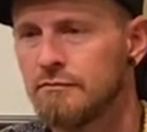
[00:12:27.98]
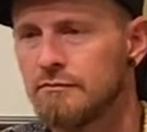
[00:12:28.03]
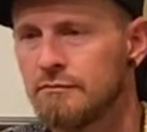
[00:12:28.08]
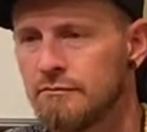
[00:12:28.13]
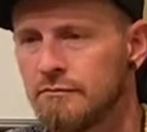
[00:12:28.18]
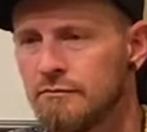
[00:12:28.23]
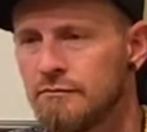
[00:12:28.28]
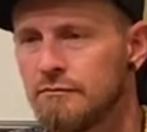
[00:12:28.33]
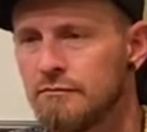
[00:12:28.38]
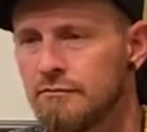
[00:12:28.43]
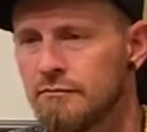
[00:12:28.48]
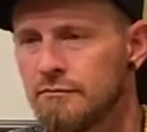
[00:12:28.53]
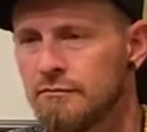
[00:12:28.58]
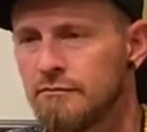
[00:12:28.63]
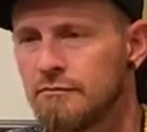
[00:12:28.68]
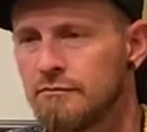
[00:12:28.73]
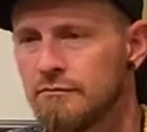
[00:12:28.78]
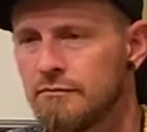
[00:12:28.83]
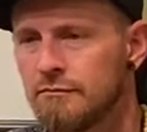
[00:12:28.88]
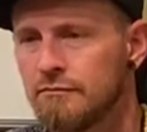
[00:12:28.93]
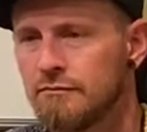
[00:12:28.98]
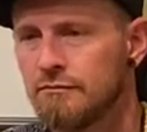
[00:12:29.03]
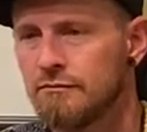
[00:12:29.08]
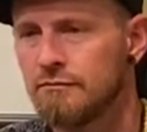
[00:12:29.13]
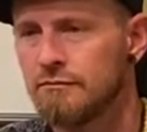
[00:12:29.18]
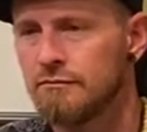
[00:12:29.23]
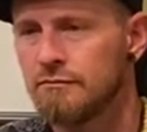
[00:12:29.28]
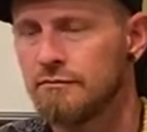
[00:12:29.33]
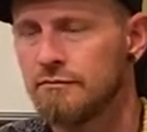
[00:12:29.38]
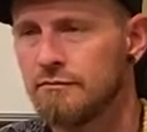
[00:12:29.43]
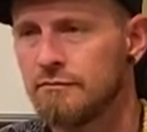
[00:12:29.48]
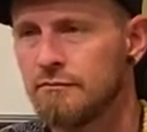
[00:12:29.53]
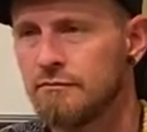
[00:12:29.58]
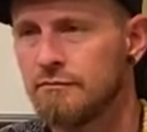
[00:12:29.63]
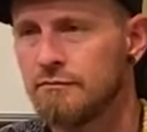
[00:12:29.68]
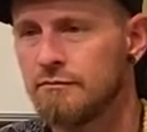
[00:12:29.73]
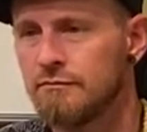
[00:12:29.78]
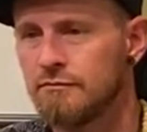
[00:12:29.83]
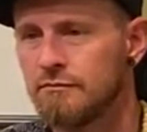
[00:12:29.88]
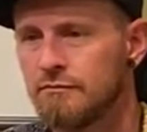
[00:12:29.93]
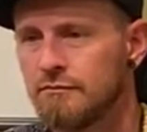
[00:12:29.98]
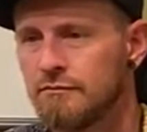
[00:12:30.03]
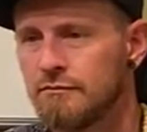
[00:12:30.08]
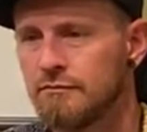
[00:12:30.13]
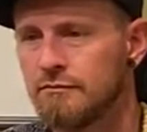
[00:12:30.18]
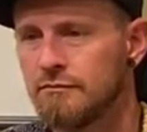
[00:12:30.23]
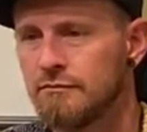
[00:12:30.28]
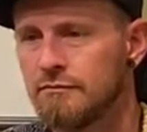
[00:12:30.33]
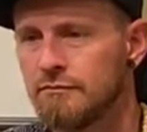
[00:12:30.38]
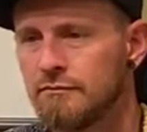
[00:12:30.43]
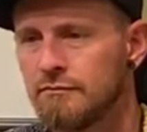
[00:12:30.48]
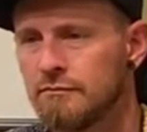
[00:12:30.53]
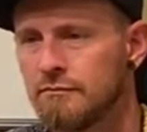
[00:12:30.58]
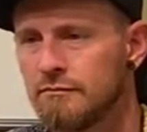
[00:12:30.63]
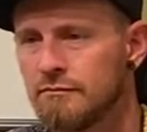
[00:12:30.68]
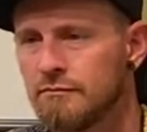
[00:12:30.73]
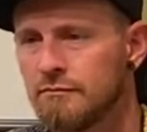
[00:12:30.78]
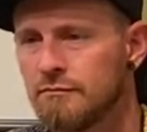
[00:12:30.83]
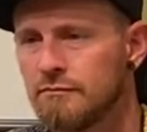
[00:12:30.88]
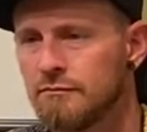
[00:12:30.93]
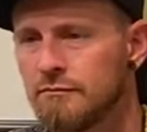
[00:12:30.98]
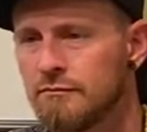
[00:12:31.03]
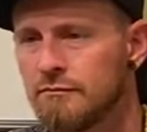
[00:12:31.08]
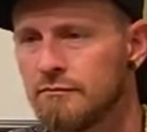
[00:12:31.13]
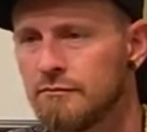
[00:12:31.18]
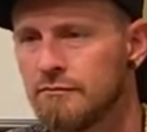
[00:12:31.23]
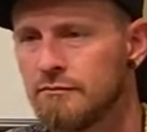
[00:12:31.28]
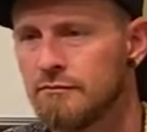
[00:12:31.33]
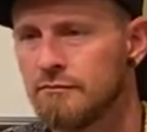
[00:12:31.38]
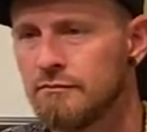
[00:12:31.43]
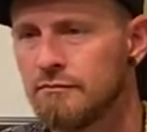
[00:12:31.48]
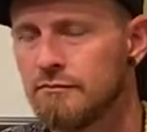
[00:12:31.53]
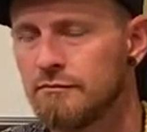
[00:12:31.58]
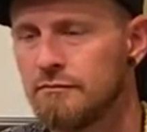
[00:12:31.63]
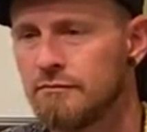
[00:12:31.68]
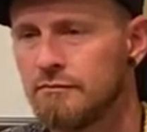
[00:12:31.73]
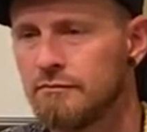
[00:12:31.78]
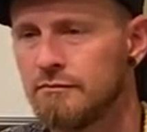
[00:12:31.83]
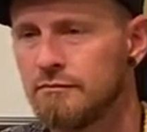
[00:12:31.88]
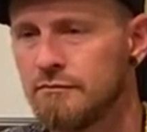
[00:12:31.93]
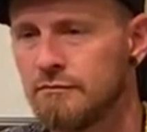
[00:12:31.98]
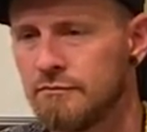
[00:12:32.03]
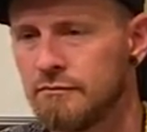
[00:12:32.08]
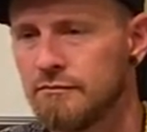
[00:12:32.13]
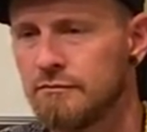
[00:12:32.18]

The person shown says nothing.